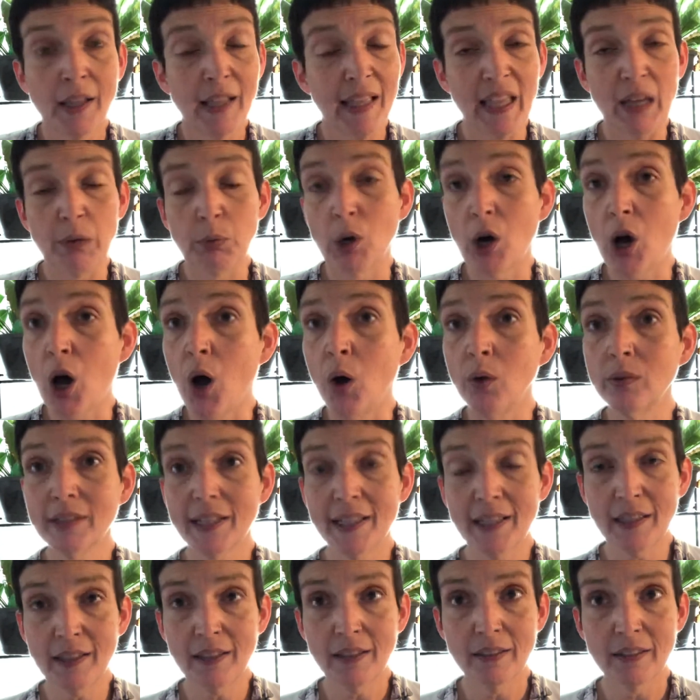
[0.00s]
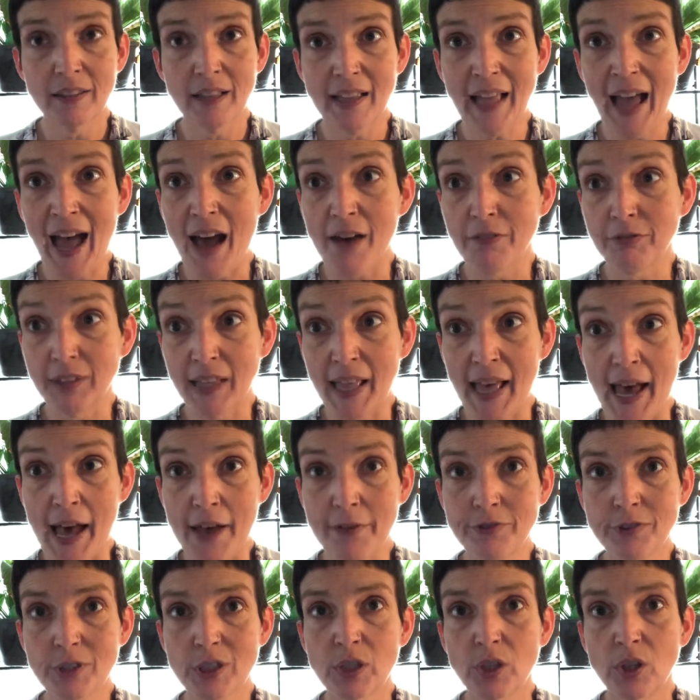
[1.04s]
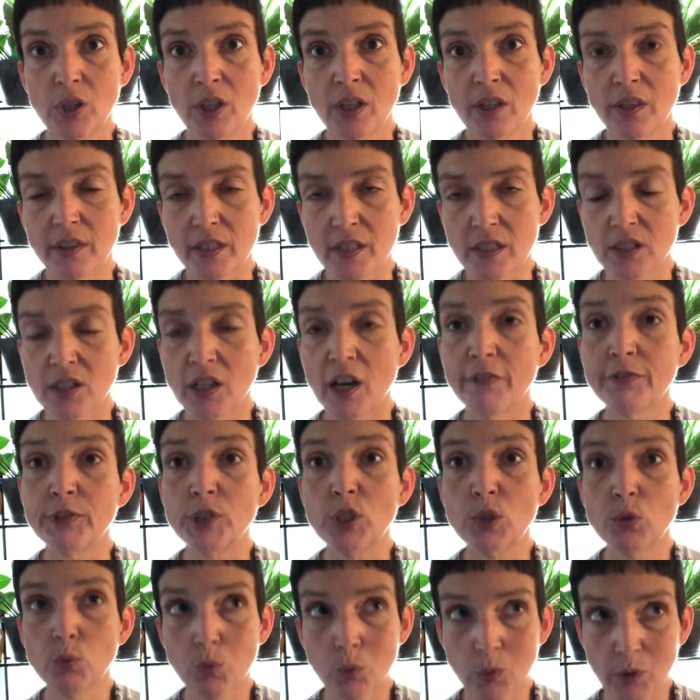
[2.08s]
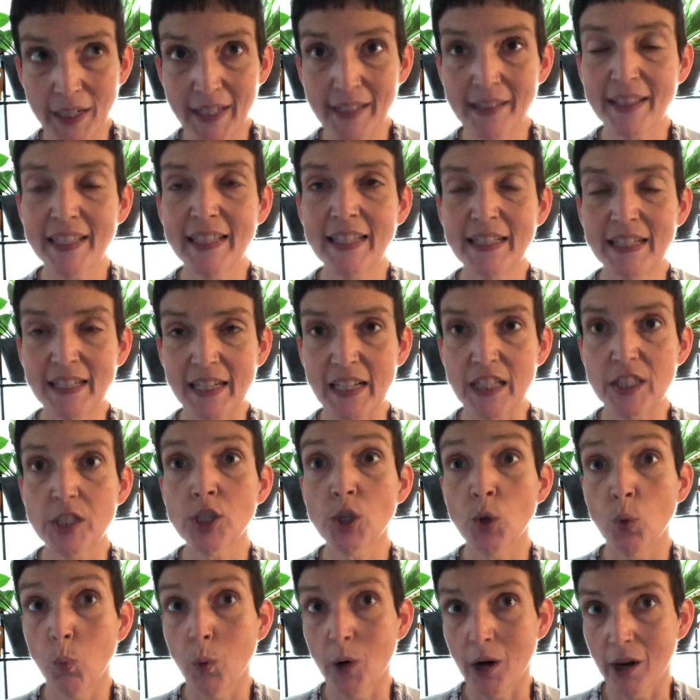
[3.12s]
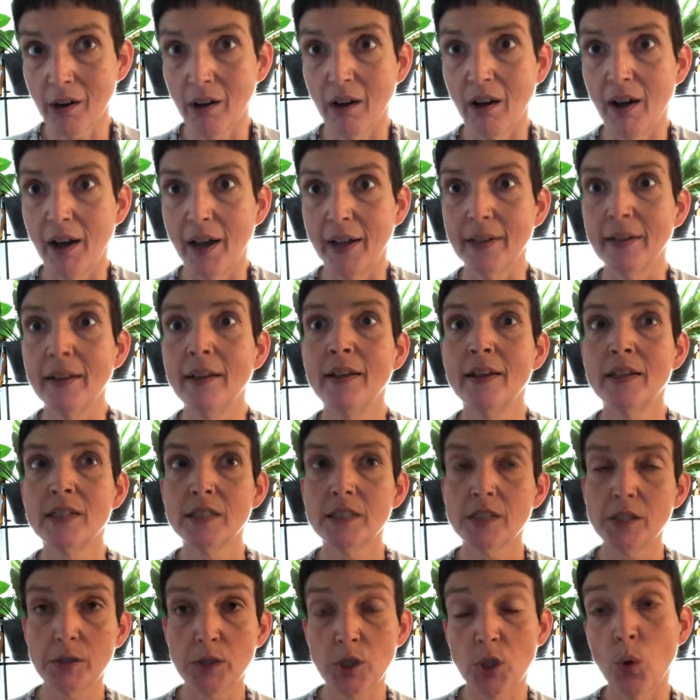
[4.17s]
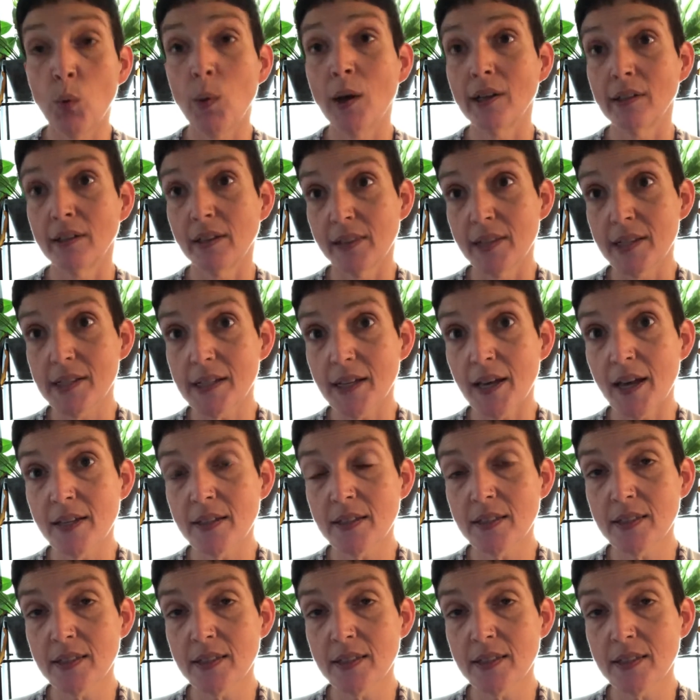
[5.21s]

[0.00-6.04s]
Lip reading: It will only have left the stuff you really need to work on to do well on the test,